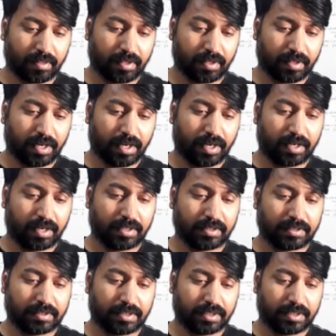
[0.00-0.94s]
and in
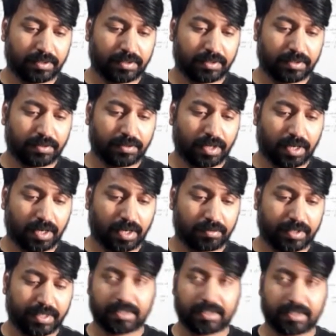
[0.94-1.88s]
this container you have
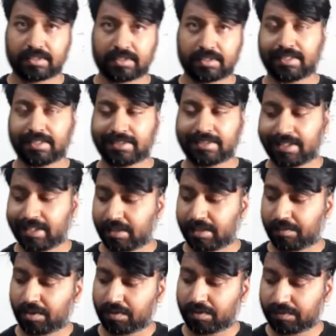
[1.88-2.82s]
taken a certain
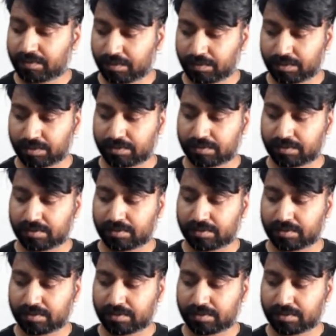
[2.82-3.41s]
amount of solution.